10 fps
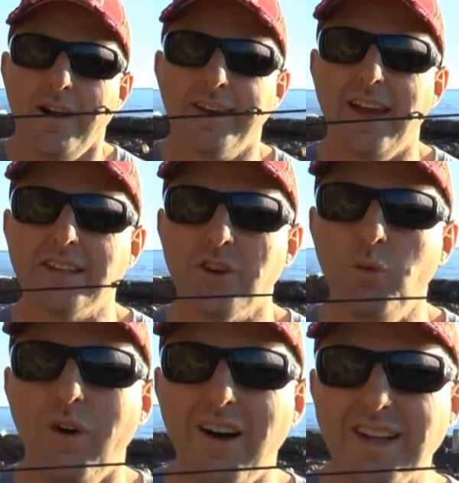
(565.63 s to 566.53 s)
Okay, so
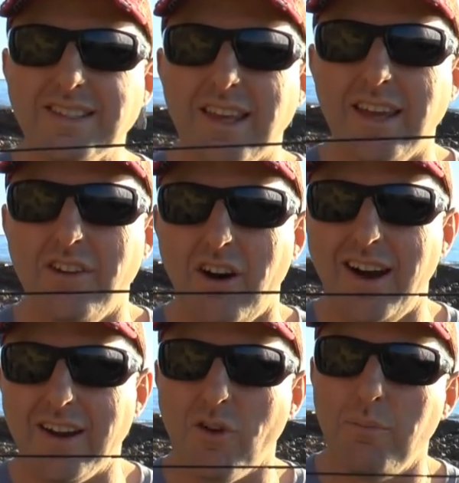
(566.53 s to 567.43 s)
why is the
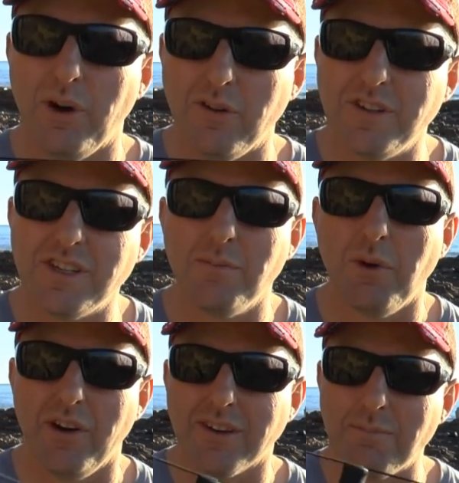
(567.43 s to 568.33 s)
Oneida a bow fishing
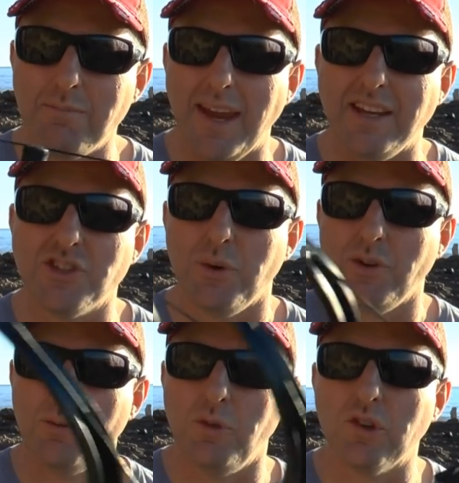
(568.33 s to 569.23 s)
bow compared to
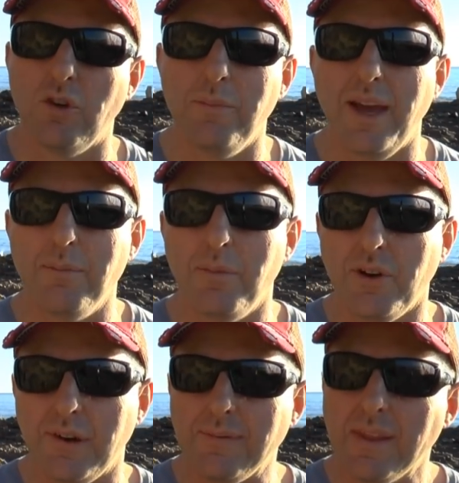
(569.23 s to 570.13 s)
a normal compound
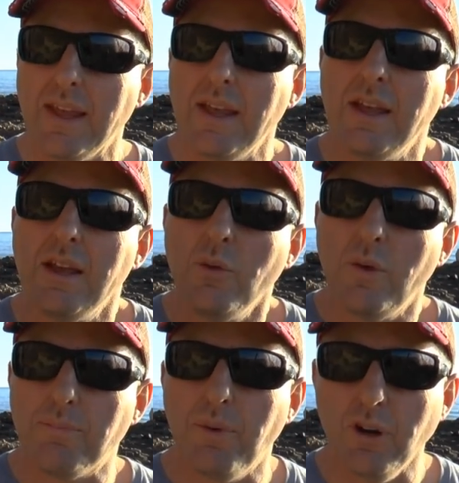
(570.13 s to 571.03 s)
bow?
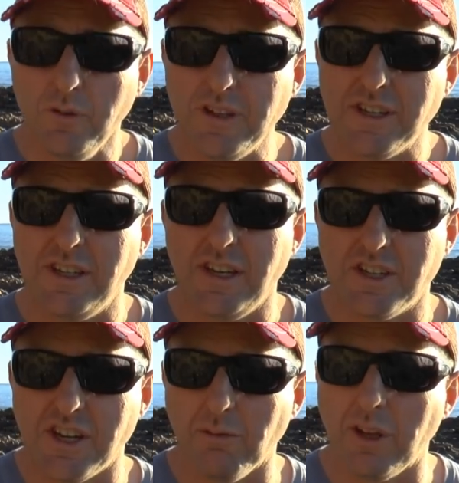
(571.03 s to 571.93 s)
With bow fishing,
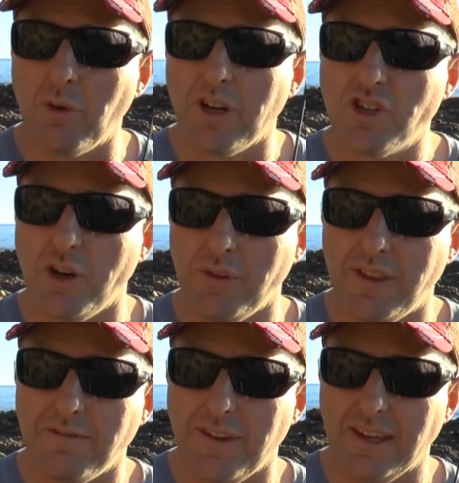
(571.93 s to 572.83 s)
you generally want to shoot
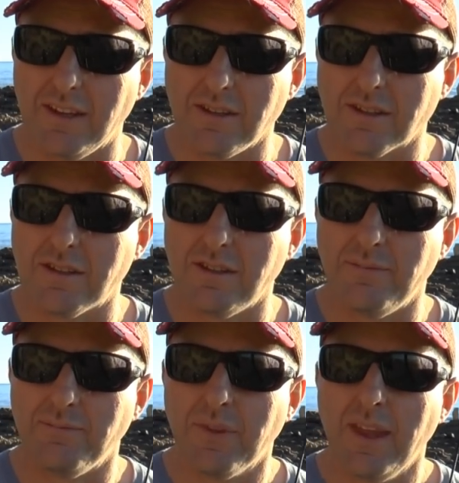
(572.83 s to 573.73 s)
with your fingers.
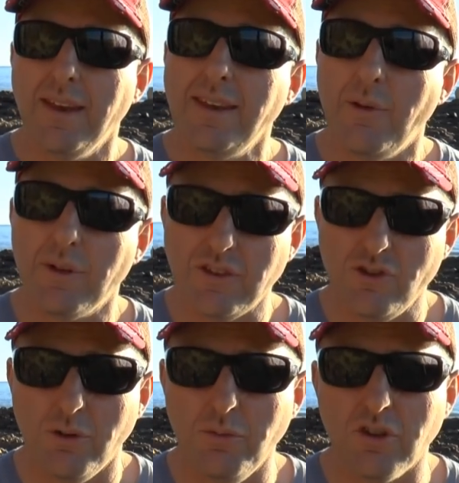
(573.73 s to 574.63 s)
Now, with a
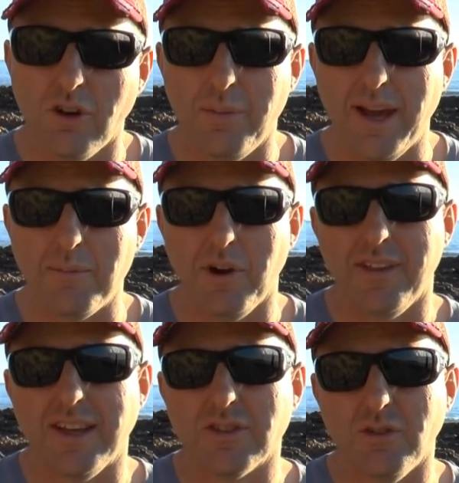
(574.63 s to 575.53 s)
normal compound
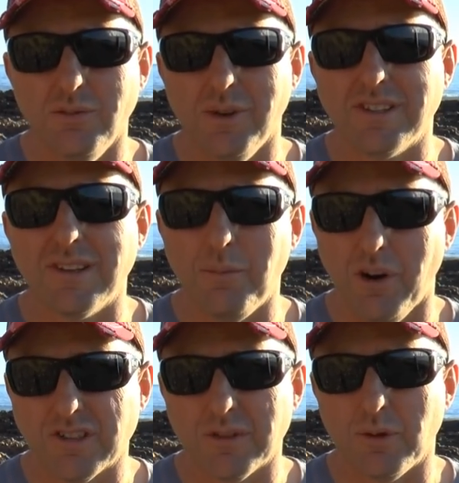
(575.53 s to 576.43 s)
bow, that's almost
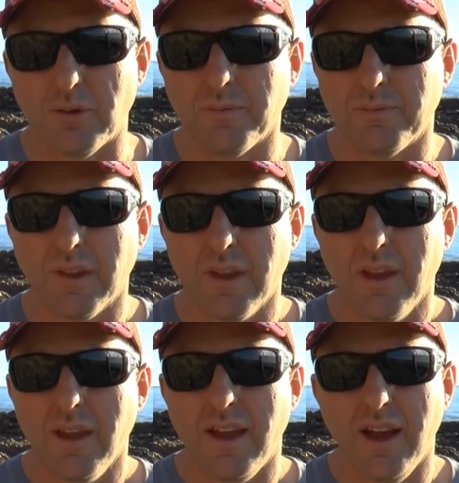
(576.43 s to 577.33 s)
impossible.
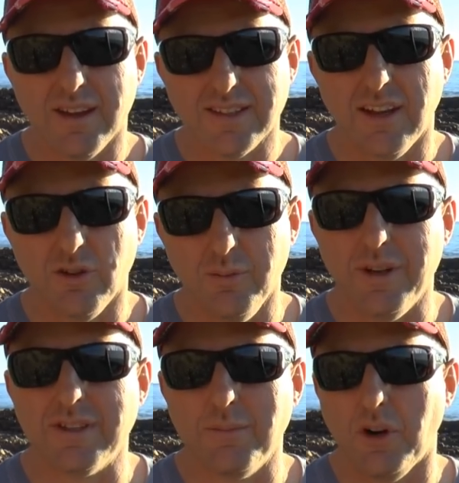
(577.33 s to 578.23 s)
And I say
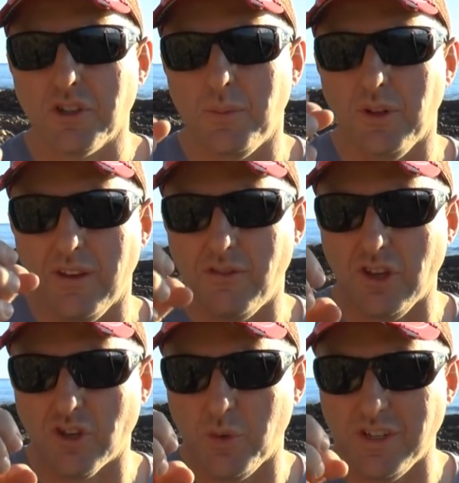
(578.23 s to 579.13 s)
almost impossible. If
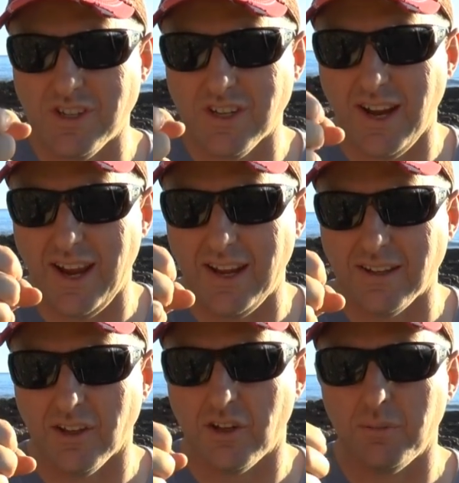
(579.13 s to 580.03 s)
you twist your
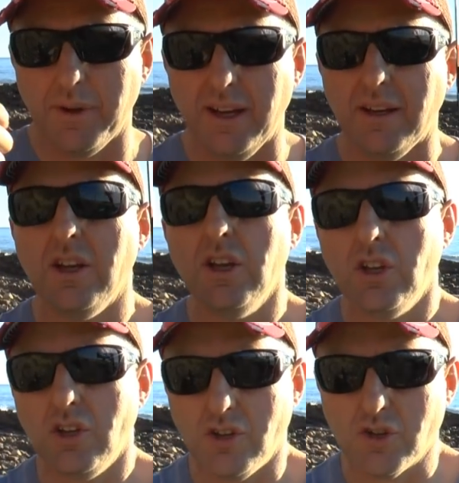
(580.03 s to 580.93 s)
hand a little bit,
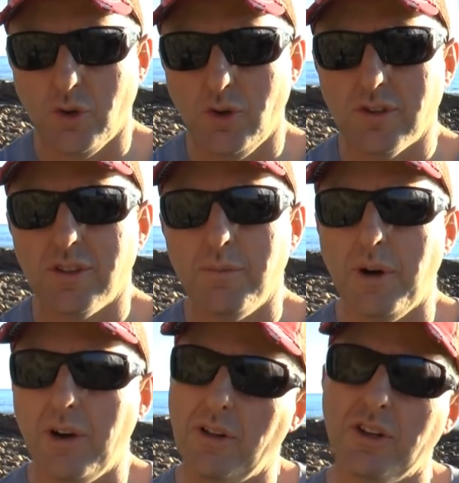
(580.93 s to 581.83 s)
you torque the
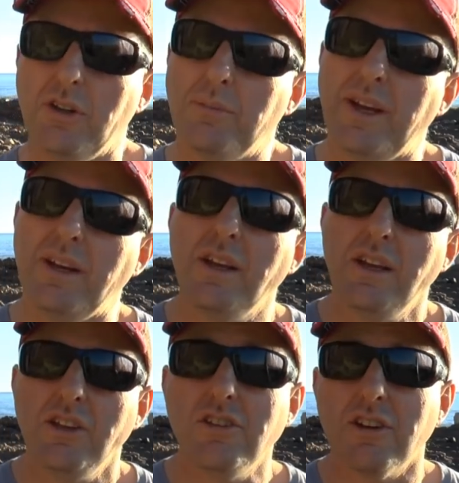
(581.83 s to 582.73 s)
bow a little bit,
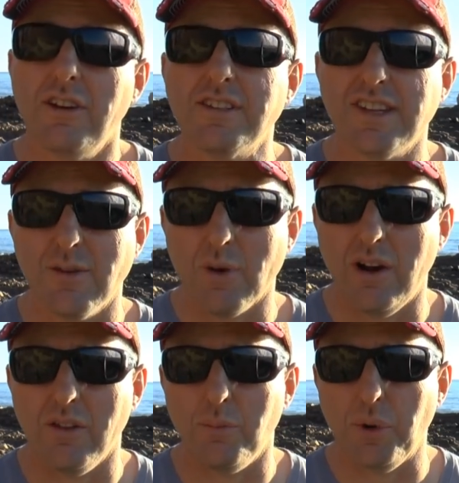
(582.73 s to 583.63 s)
you're gonna
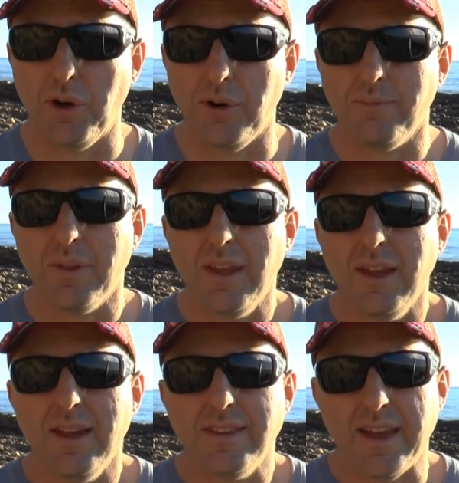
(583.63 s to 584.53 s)
derail the bow.
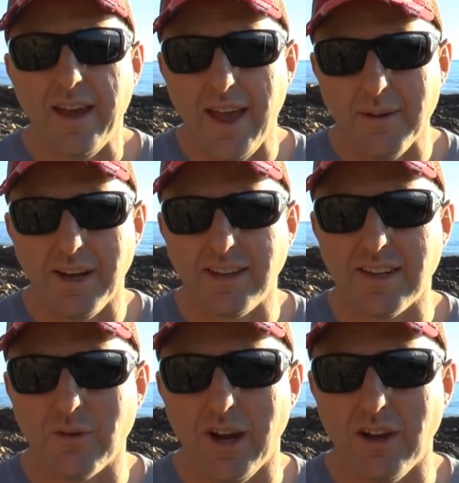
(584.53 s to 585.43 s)
Now, how many
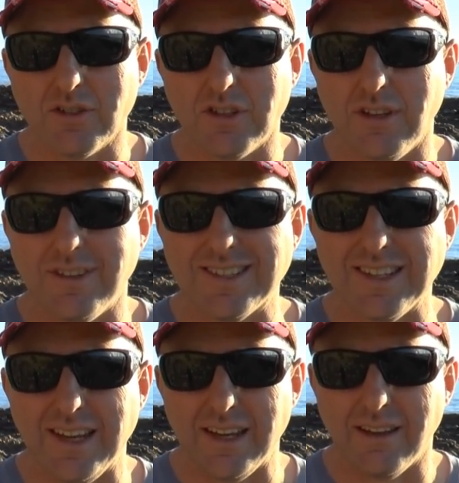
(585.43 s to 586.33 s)
derails do you
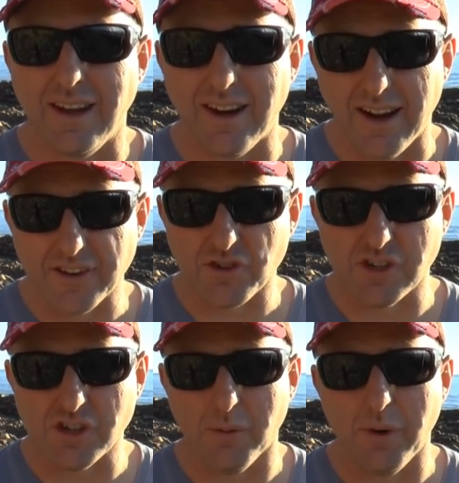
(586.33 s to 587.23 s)
see in an
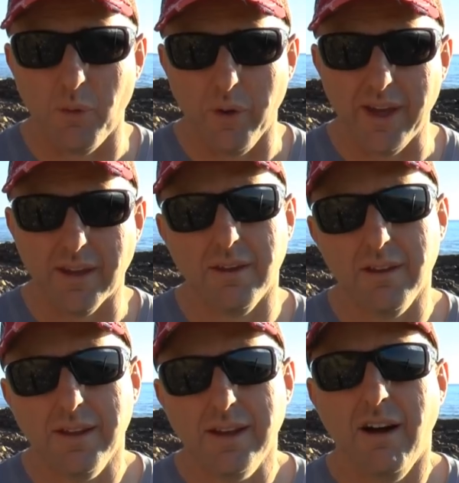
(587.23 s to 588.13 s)
archery shop a week?
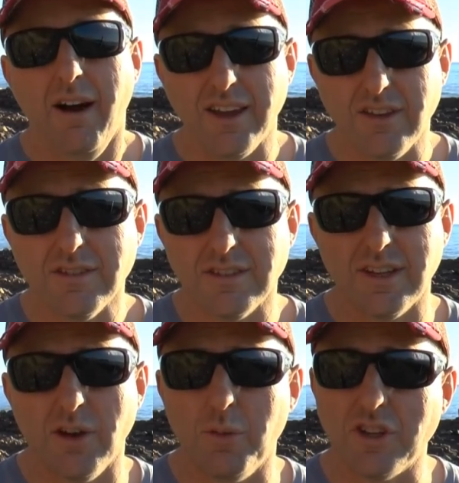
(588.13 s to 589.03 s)
I used to
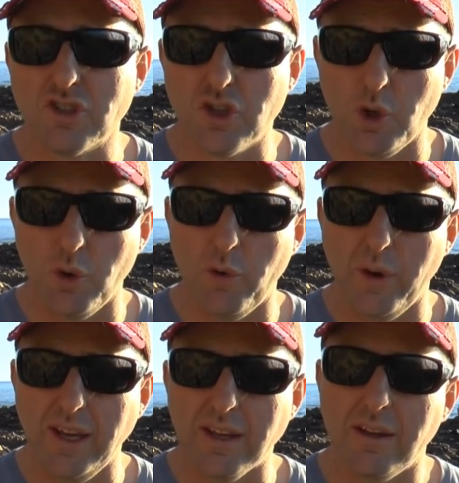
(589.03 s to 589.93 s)
see almost two a
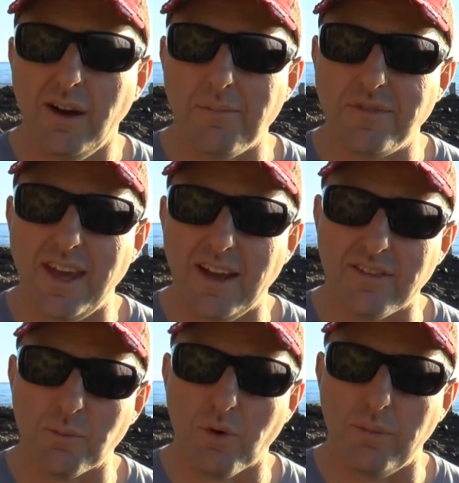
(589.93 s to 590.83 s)
week. I'm
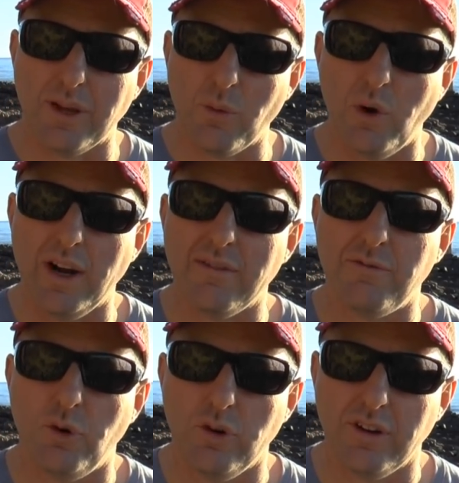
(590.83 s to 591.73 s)
down to probably one a
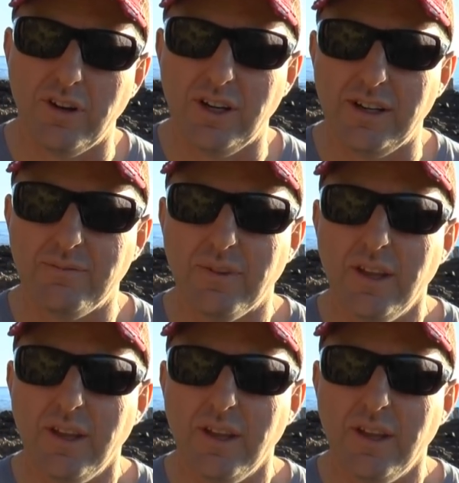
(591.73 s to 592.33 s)
fortnight.